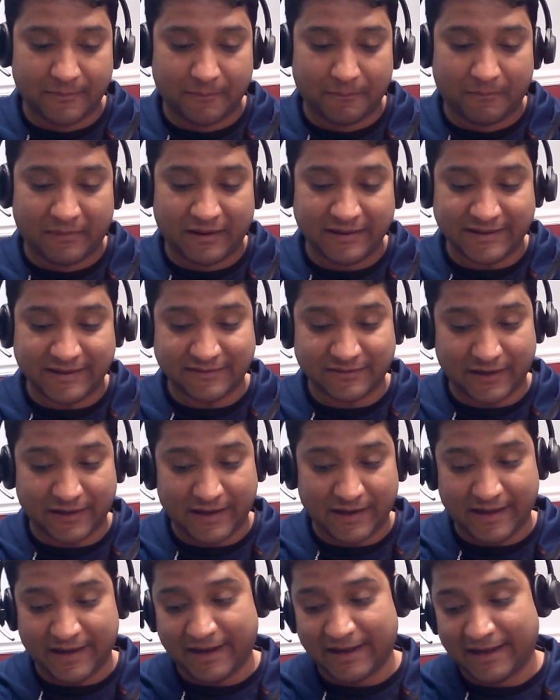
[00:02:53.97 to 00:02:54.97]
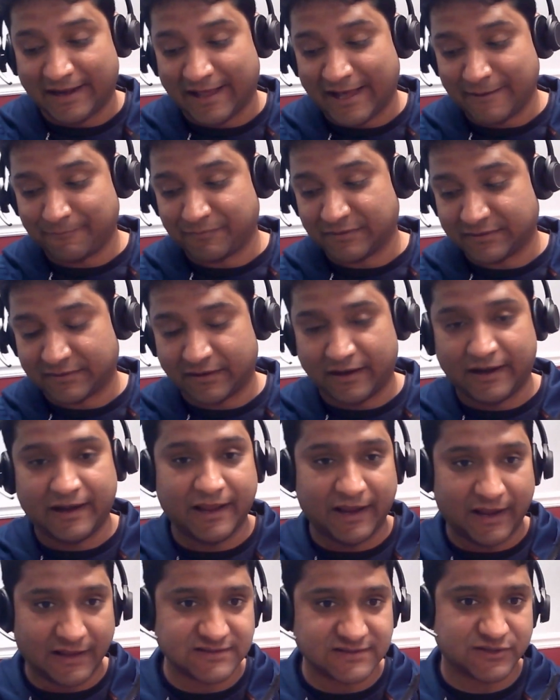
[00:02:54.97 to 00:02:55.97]
multi-threading and
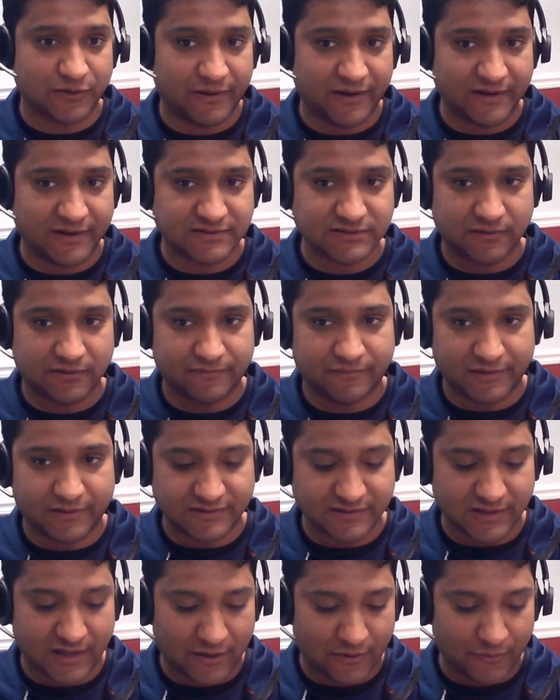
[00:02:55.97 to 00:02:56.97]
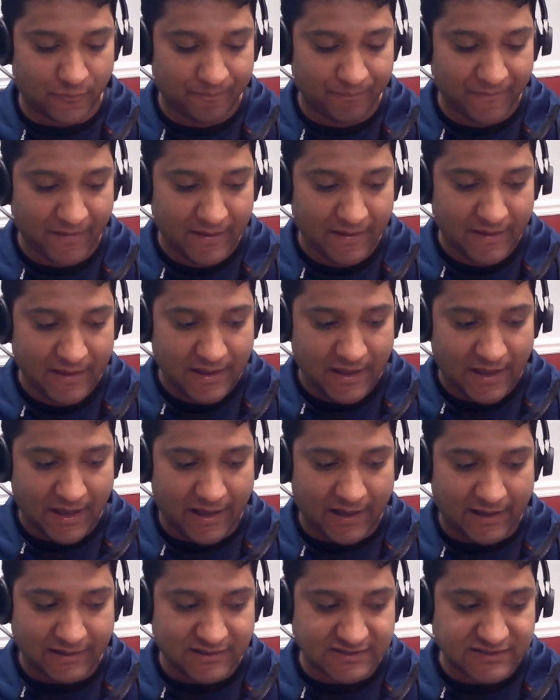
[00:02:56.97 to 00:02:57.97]
hyper-threading and so on and so forth. Now,
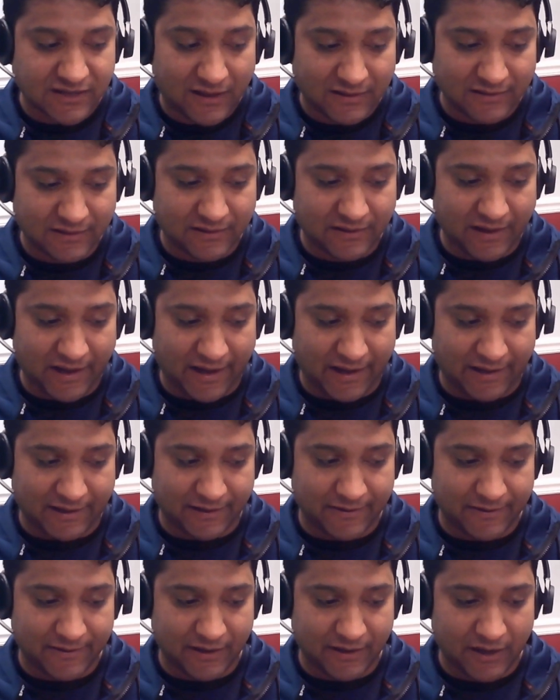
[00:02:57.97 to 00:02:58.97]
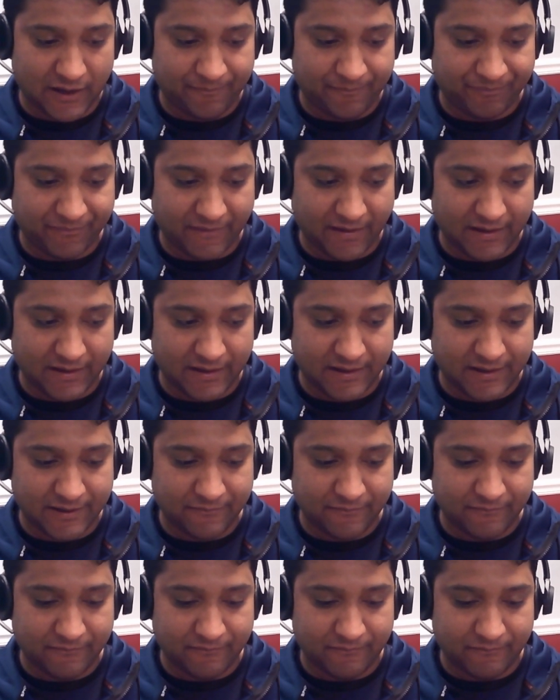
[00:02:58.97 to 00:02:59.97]
that's all great, uh,
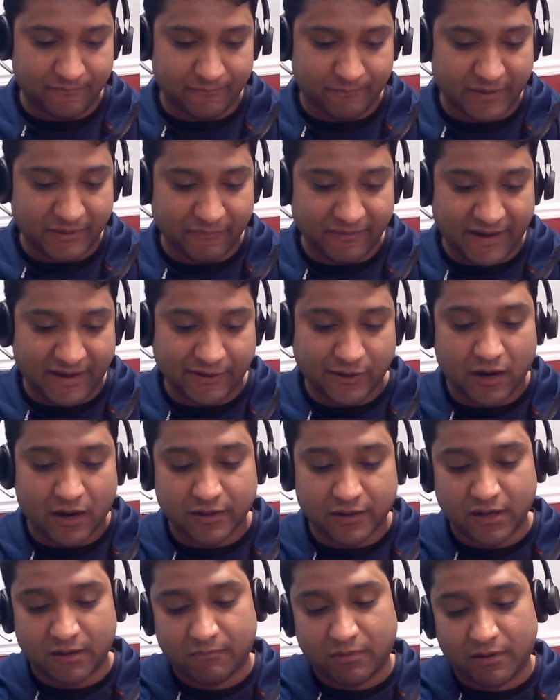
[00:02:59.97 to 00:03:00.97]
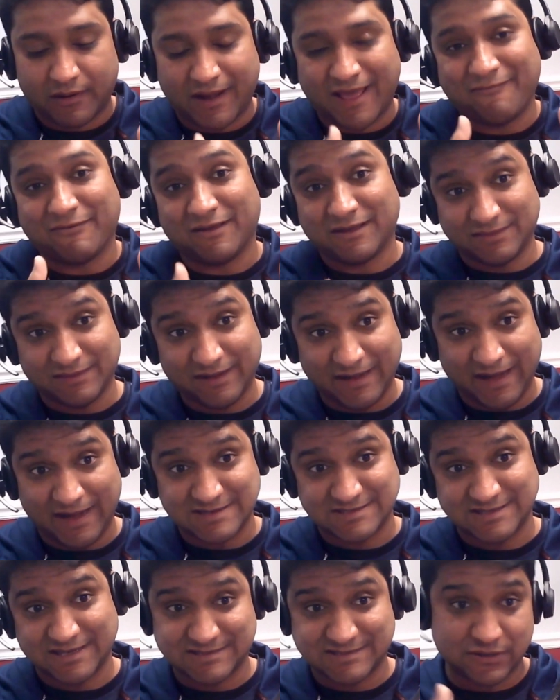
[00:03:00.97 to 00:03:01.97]
but when I talk to you about having a
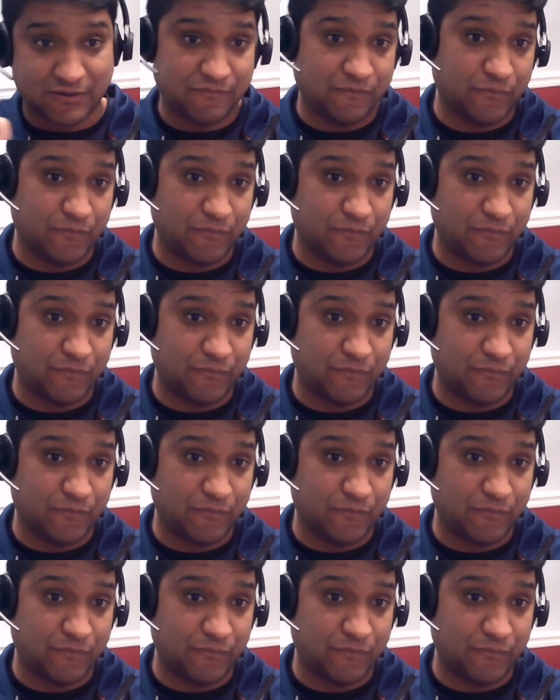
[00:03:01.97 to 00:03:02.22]
386 or a